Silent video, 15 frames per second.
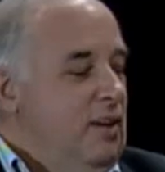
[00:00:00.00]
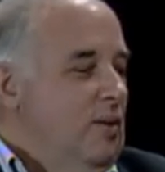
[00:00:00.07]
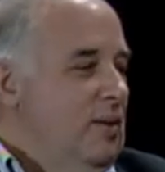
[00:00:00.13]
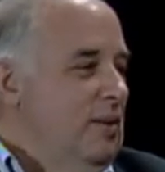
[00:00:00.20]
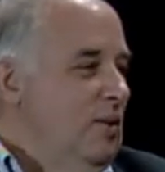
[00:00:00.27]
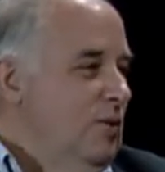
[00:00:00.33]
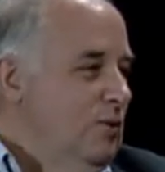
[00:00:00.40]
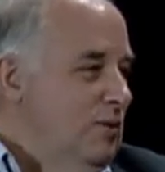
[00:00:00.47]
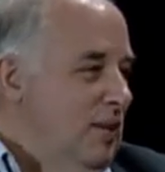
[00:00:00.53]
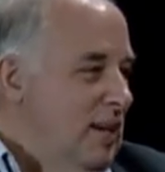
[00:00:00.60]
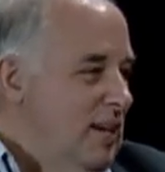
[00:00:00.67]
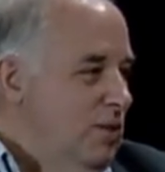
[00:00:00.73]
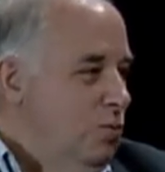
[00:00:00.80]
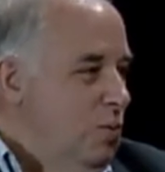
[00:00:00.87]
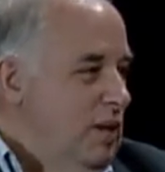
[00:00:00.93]
you know, in those
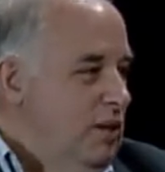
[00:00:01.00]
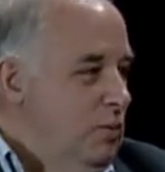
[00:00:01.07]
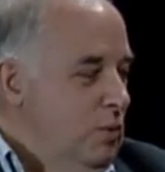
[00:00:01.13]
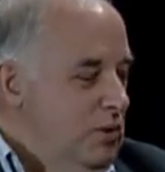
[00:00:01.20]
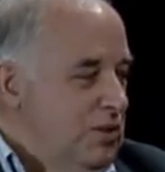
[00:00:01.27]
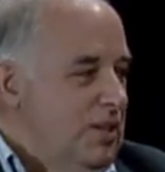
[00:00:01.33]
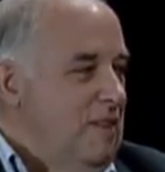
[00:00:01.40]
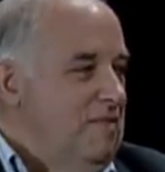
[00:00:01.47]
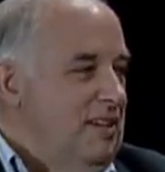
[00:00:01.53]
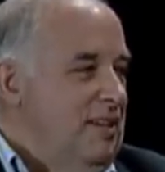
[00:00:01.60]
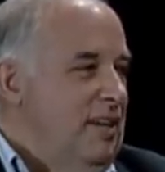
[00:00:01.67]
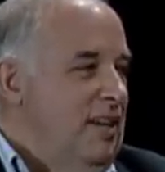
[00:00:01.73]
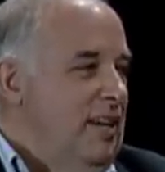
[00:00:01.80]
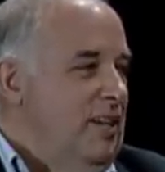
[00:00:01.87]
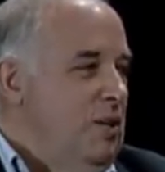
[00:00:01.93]
days when you were
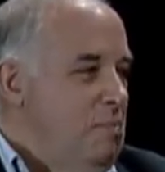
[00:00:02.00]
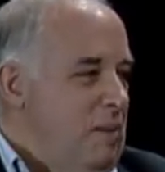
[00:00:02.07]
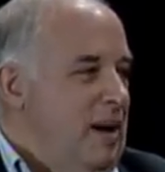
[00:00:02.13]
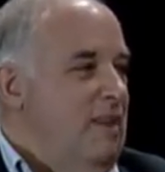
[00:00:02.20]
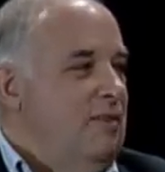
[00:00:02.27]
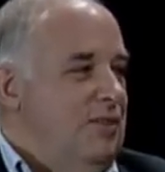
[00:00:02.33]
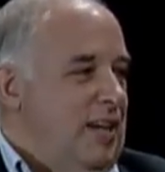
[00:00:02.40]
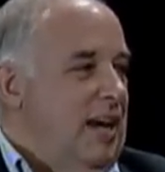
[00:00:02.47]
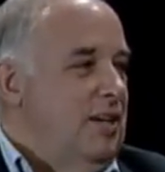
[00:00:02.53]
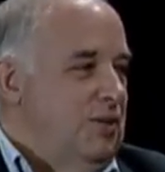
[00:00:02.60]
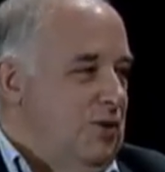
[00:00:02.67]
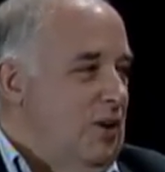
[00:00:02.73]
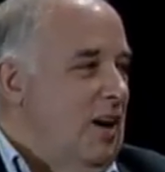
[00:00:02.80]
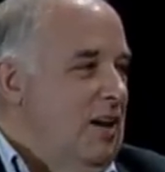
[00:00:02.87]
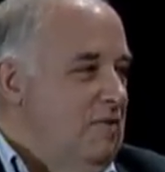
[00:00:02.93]
17, your parents had a
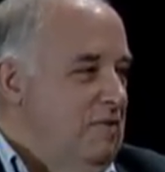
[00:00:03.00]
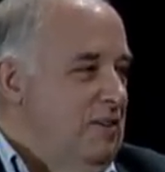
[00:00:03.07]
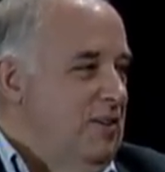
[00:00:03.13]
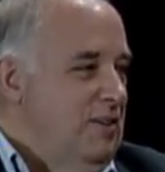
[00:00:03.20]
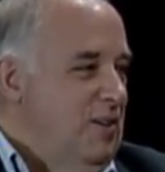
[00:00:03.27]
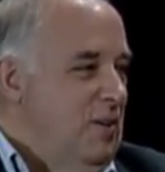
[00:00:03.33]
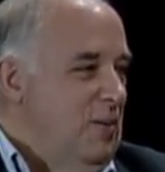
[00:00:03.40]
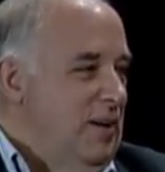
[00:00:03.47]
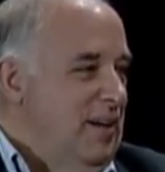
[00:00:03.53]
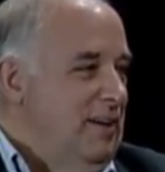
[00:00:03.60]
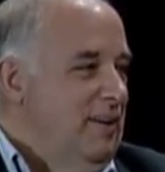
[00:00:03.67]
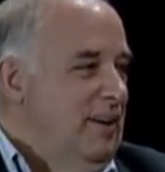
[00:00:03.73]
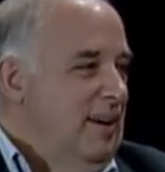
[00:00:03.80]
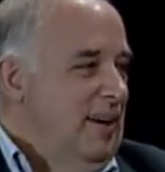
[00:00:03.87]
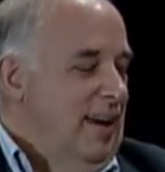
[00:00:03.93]
sign for you to go
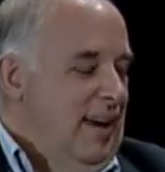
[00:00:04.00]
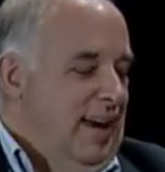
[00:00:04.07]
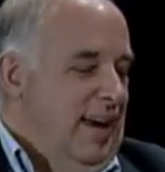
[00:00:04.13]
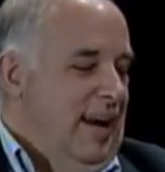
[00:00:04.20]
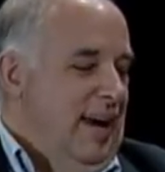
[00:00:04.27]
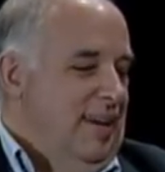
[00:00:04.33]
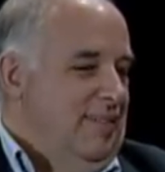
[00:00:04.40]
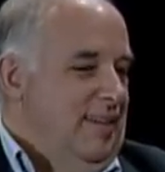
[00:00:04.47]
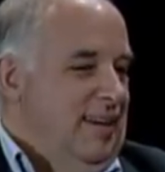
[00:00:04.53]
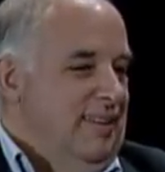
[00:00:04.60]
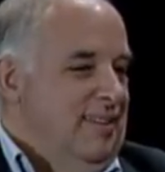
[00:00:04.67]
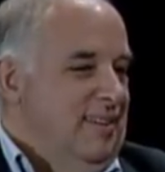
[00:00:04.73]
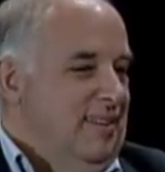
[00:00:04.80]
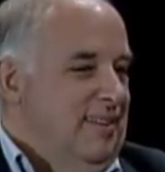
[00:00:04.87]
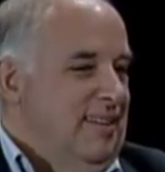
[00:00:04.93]
in. Okay. And I
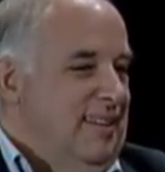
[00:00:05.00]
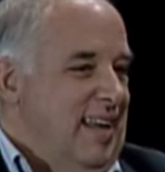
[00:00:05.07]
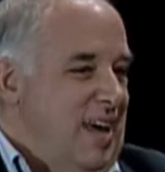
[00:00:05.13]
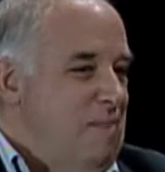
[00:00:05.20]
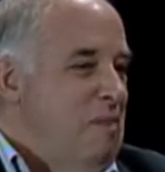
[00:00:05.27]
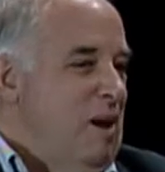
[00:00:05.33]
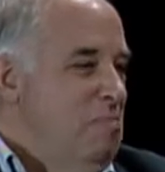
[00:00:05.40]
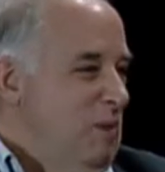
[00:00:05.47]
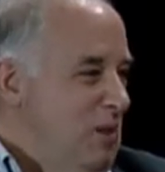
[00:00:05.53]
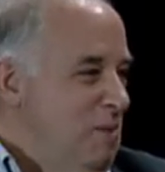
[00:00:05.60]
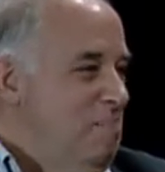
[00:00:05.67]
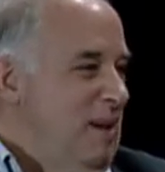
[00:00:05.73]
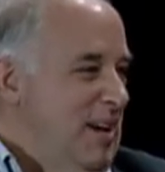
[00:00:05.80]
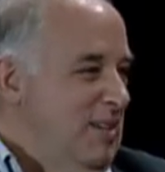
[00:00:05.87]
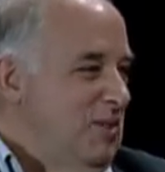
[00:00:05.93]
think till the day my mother
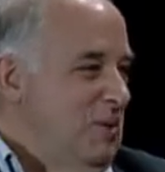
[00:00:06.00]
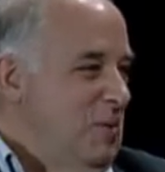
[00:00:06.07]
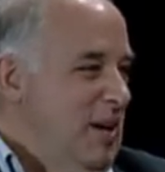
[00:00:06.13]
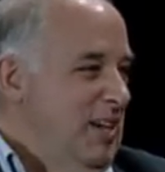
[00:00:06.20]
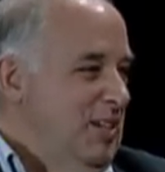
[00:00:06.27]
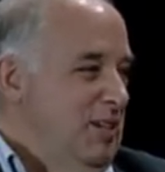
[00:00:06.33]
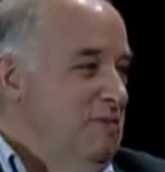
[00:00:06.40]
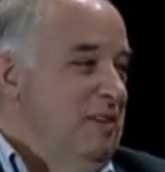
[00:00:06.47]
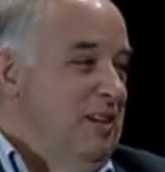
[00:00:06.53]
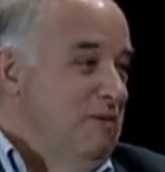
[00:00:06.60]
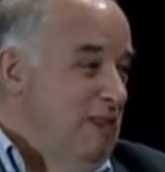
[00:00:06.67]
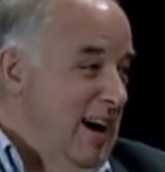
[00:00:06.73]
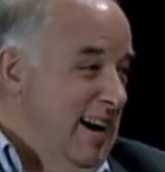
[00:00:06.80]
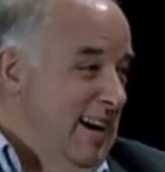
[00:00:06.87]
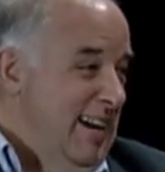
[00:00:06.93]
passed away, she
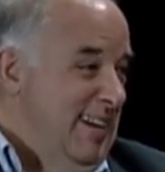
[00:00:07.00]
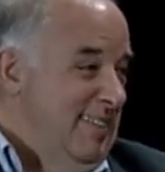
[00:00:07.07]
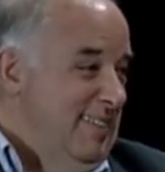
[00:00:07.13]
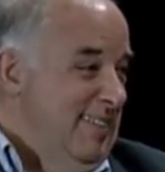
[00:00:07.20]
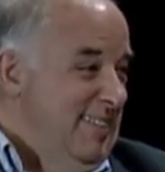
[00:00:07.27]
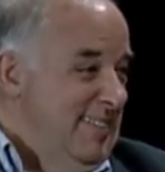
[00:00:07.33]
regretted it.